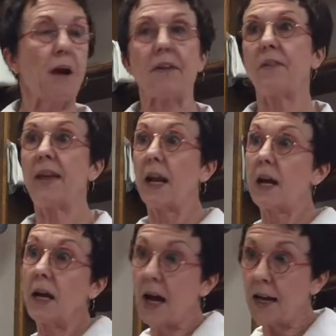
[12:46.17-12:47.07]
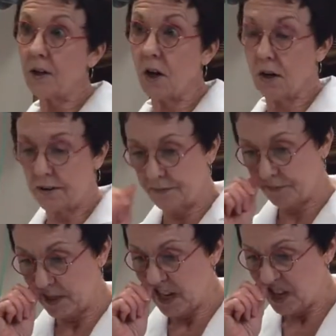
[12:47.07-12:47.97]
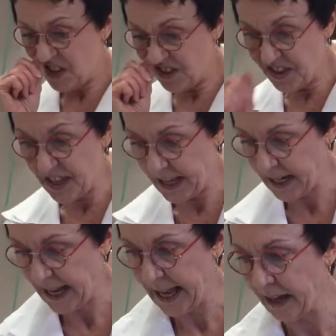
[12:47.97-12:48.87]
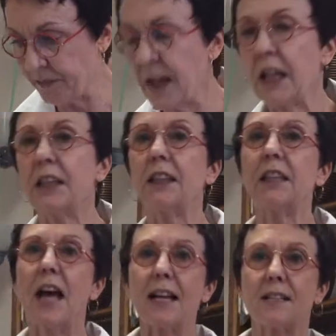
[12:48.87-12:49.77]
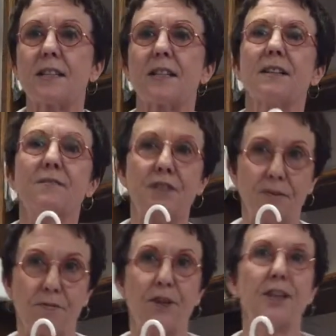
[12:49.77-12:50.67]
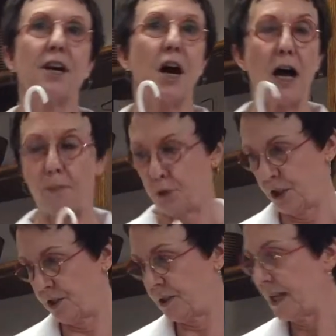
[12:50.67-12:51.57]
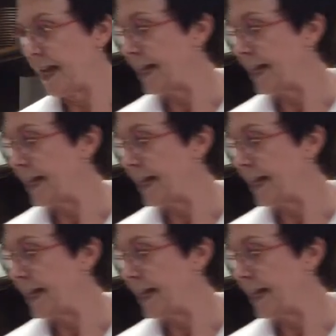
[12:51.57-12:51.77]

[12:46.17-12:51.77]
rather than a cut-on, you then have lots of different options.